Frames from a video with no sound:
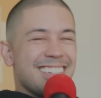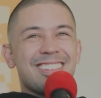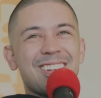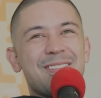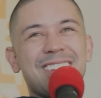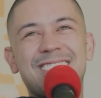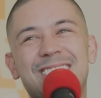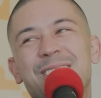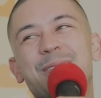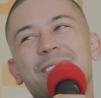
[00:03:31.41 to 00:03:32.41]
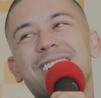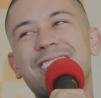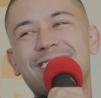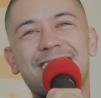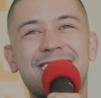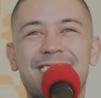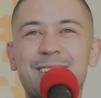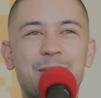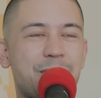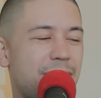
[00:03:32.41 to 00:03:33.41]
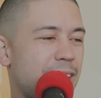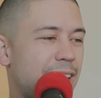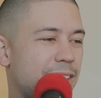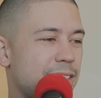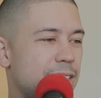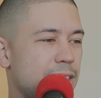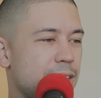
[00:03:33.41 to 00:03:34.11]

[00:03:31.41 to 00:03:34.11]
It would be so funny if that's how you found out.